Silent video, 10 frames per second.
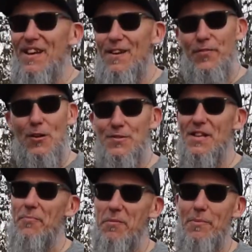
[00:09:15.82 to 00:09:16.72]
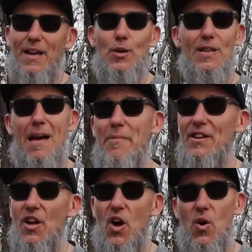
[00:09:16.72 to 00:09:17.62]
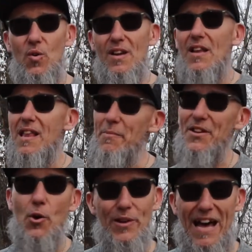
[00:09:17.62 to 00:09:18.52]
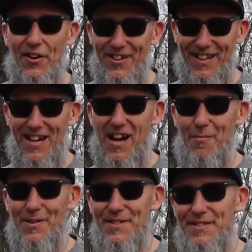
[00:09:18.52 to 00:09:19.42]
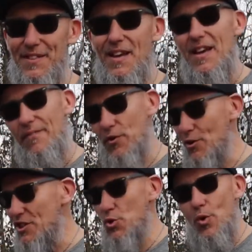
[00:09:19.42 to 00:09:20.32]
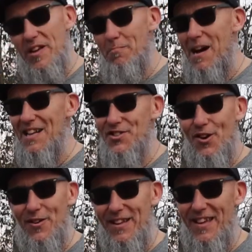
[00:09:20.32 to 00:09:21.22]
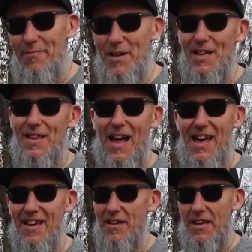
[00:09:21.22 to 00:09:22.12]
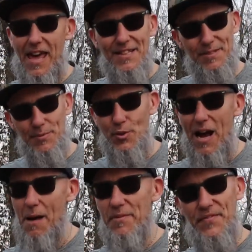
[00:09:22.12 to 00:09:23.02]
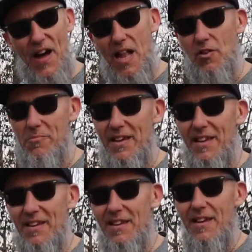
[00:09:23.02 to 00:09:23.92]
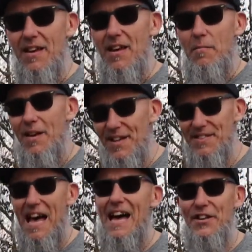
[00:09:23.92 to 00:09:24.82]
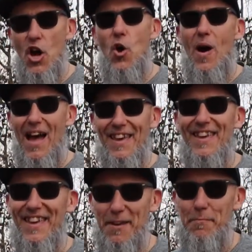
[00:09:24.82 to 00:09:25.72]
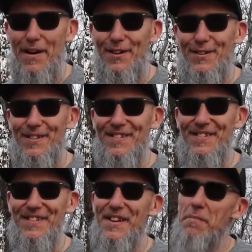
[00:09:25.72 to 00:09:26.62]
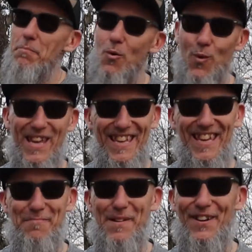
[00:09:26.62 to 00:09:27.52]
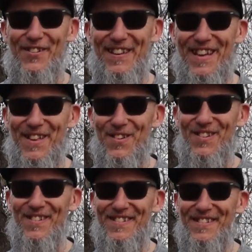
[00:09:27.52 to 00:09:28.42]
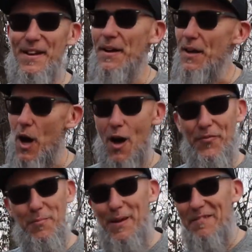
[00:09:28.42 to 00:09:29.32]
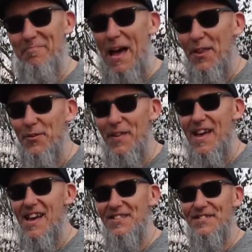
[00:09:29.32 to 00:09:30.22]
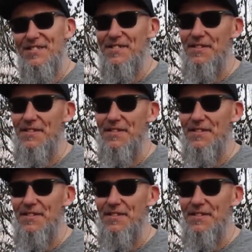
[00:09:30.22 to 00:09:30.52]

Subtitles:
If there's something better, let me know. Let me know down in the comments. If you're enjoying my journey, give me a like and subscribe and follow me. Because I know I can get better, but we can get better together. Off the beaten path with Ash.